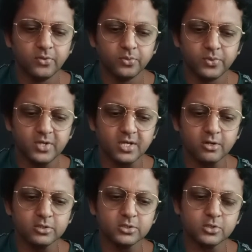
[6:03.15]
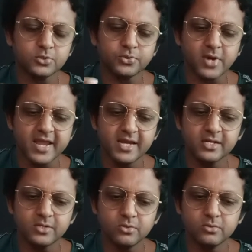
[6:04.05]
they are also
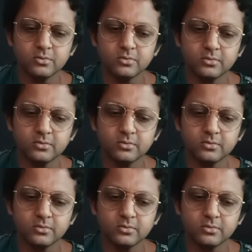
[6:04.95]
trying to